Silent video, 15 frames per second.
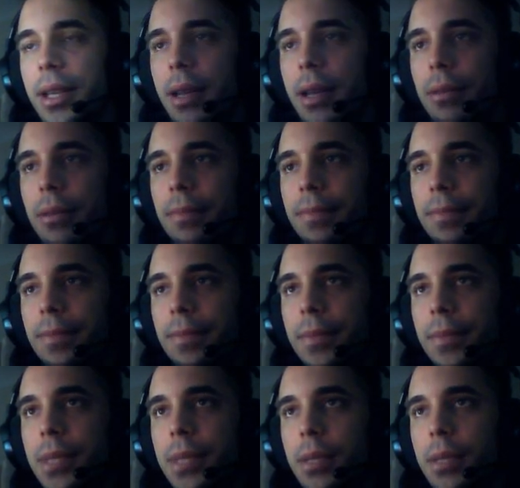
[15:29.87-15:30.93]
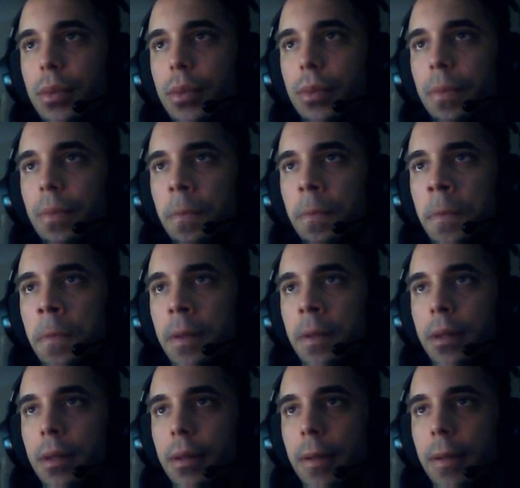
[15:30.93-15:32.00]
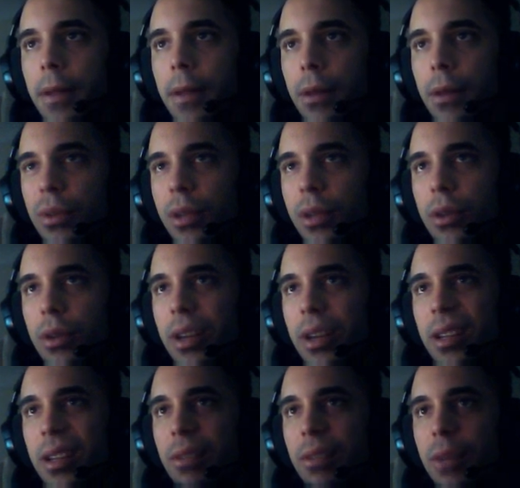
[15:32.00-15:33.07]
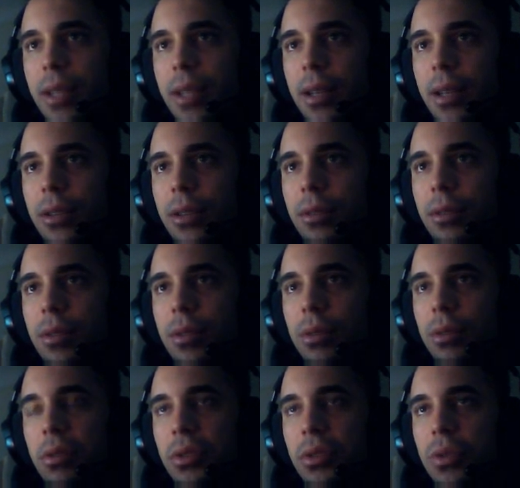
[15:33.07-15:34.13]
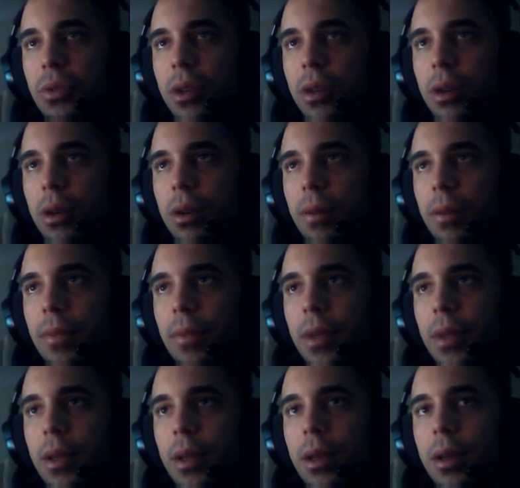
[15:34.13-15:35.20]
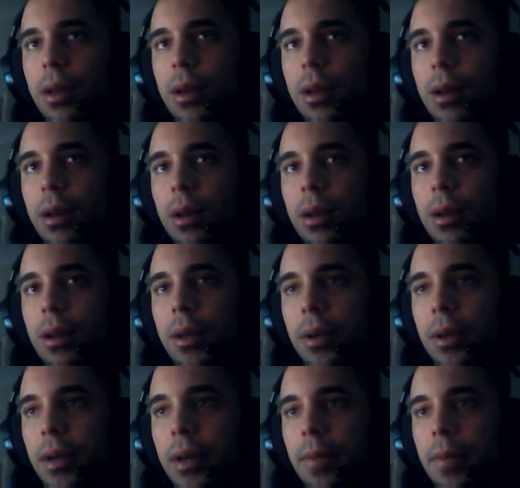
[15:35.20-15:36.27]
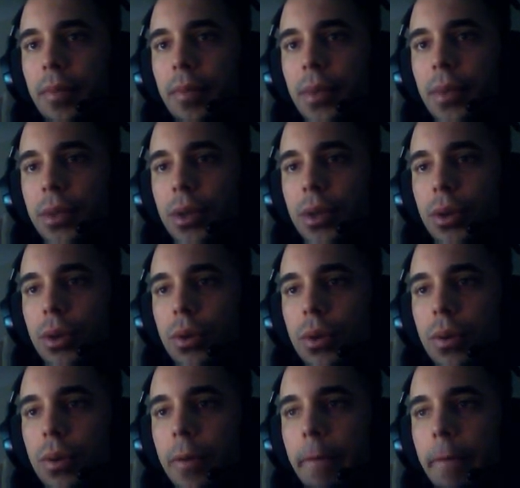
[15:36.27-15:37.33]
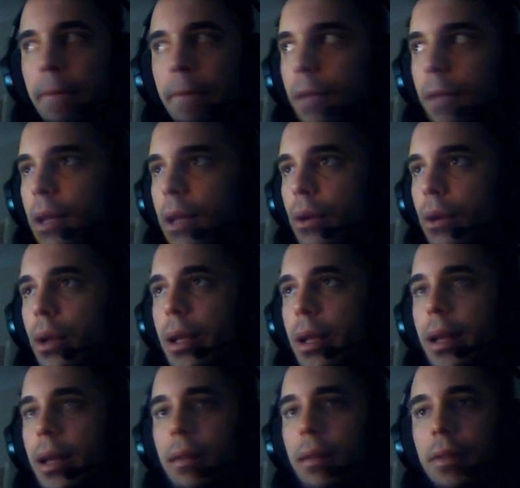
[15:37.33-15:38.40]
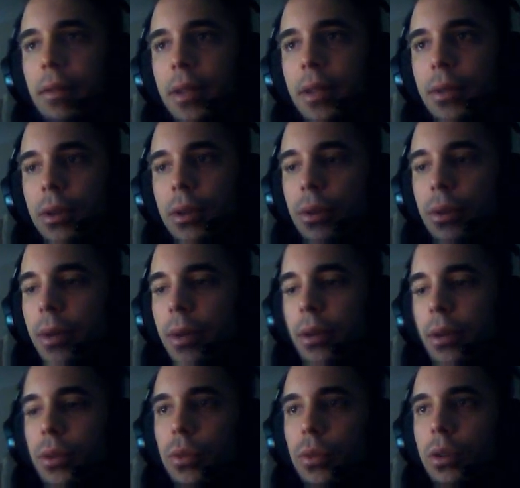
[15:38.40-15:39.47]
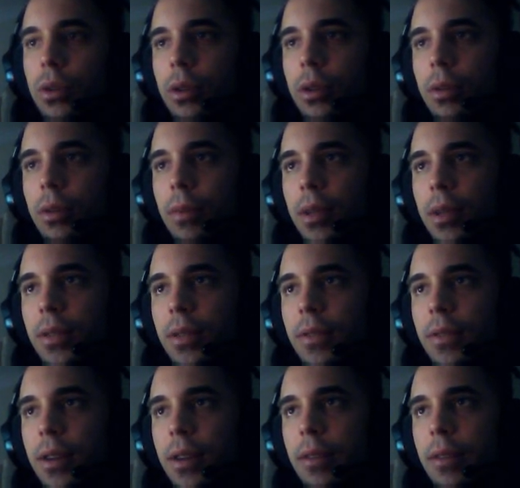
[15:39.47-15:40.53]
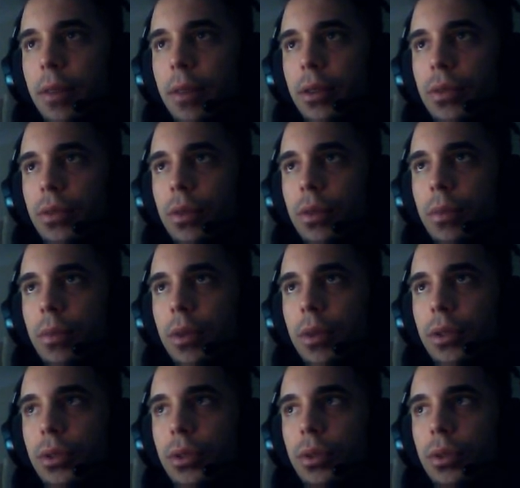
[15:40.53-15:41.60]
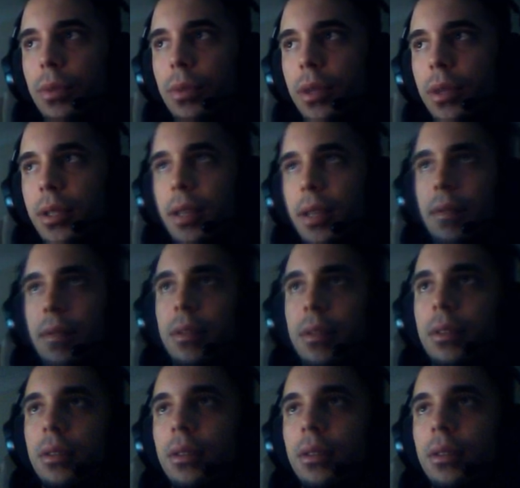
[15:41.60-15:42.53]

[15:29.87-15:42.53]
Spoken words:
out. Simple. It wasn't a great day of price action, so lost 1 hour. Okay, so calculate everything. So we go -1, +5, +2, +7,